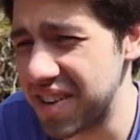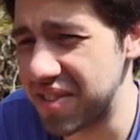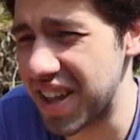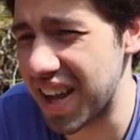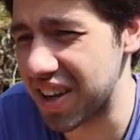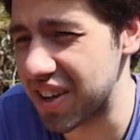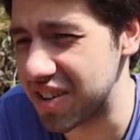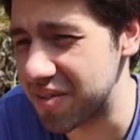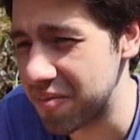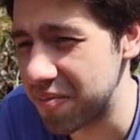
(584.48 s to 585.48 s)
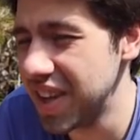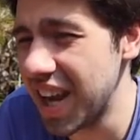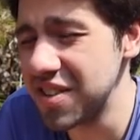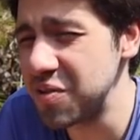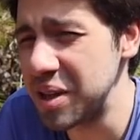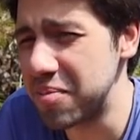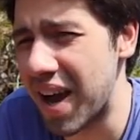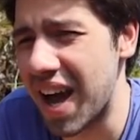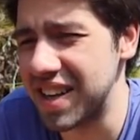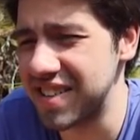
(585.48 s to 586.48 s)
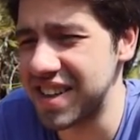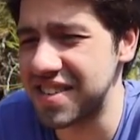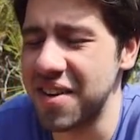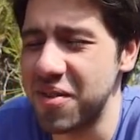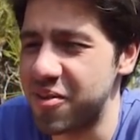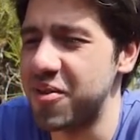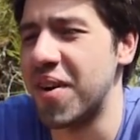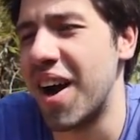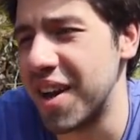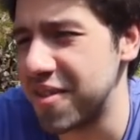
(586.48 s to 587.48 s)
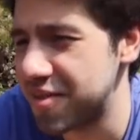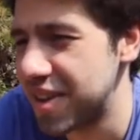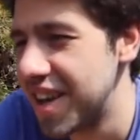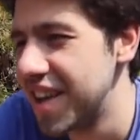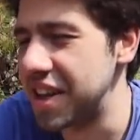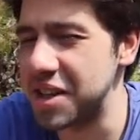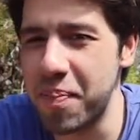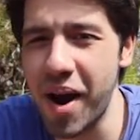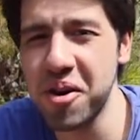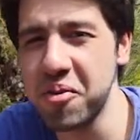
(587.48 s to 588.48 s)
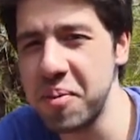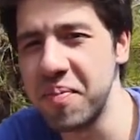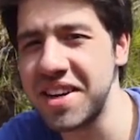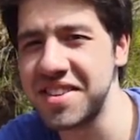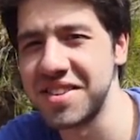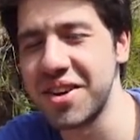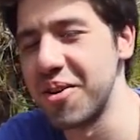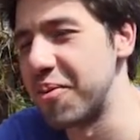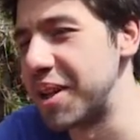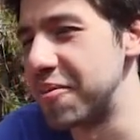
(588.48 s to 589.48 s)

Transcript: even that good. Yeah, that's really bad. That's like a 7 for 5. Like, the power creep makes this card really